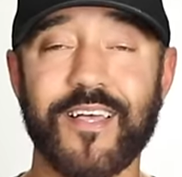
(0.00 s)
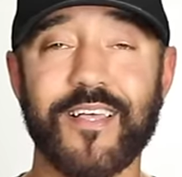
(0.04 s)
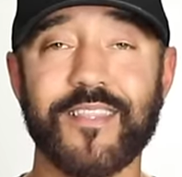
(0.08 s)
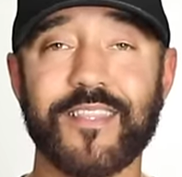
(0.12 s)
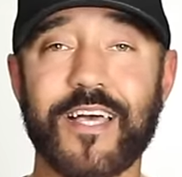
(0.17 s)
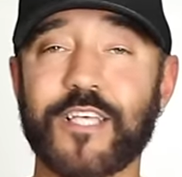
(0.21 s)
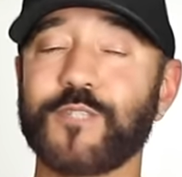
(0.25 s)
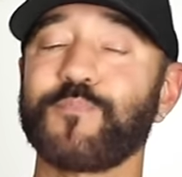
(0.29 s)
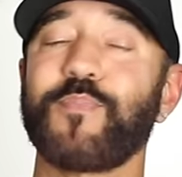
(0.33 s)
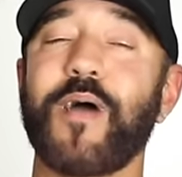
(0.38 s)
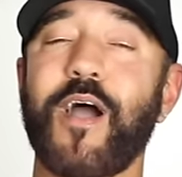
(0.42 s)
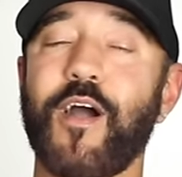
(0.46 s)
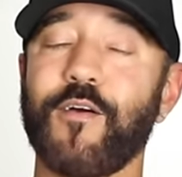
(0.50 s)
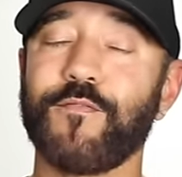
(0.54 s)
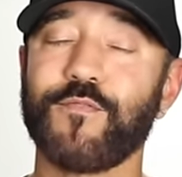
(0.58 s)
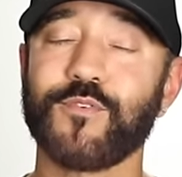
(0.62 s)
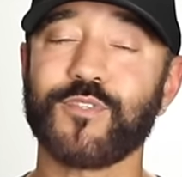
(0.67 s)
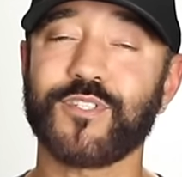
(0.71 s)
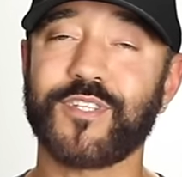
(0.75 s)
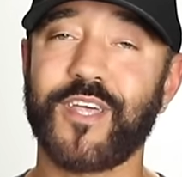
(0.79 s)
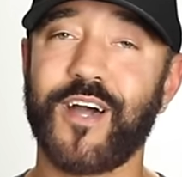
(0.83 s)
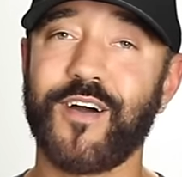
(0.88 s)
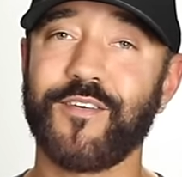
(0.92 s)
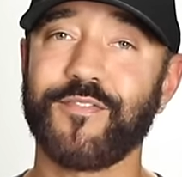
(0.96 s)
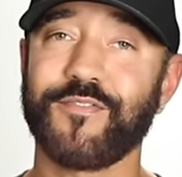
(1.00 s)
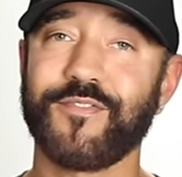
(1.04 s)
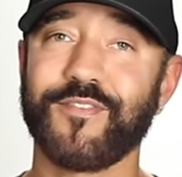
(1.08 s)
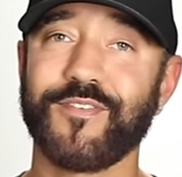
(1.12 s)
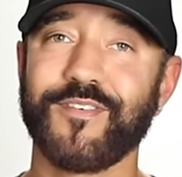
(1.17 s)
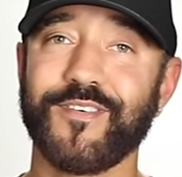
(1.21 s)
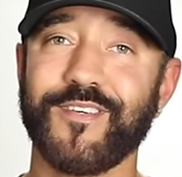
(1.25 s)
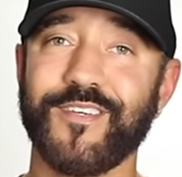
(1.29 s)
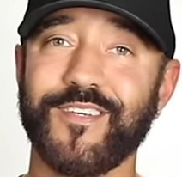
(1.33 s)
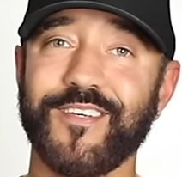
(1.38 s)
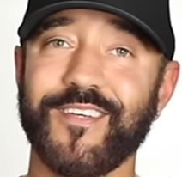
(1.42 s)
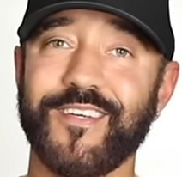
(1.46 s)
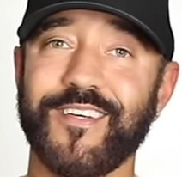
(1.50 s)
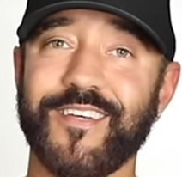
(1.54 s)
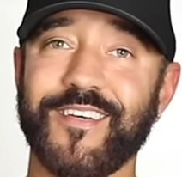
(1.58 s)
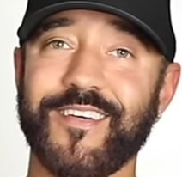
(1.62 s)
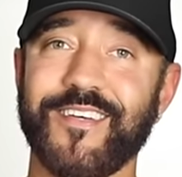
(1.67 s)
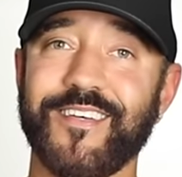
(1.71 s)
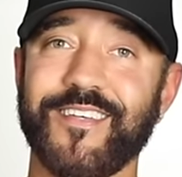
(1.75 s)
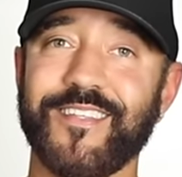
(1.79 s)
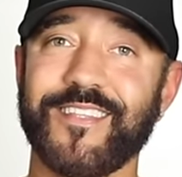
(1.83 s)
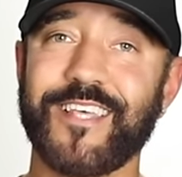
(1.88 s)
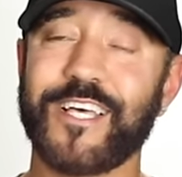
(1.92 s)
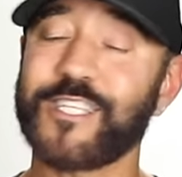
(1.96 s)
That's powerful stuff.
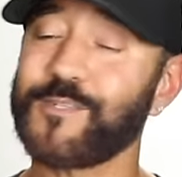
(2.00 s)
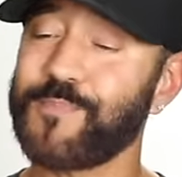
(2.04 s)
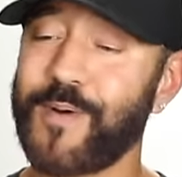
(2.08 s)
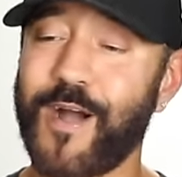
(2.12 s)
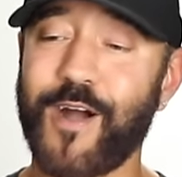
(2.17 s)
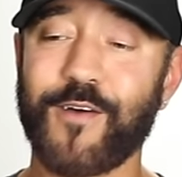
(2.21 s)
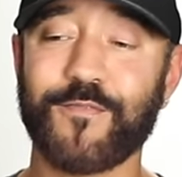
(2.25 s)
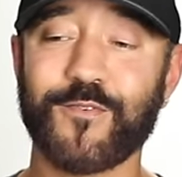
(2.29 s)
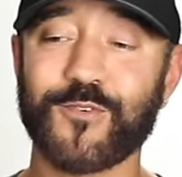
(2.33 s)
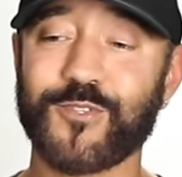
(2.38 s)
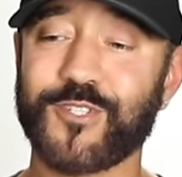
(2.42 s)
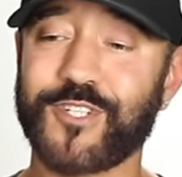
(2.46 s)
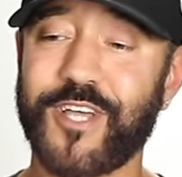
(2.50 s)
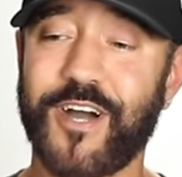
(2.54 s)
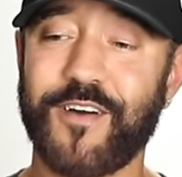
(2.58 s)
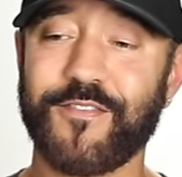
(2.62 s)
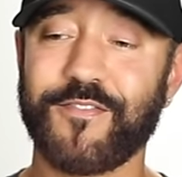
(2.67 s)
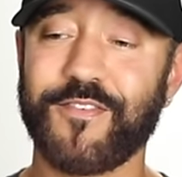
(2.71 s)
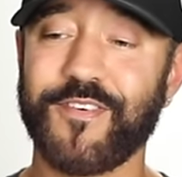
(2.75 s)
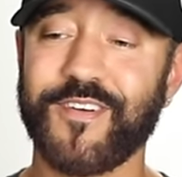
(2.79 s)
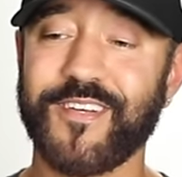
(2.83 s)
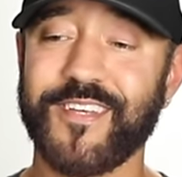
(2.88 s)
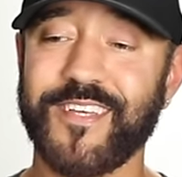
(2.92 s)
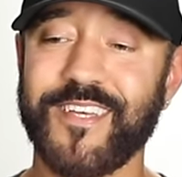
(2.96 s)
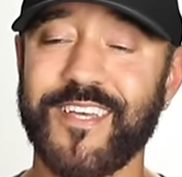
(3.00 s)
That's powerful stuff.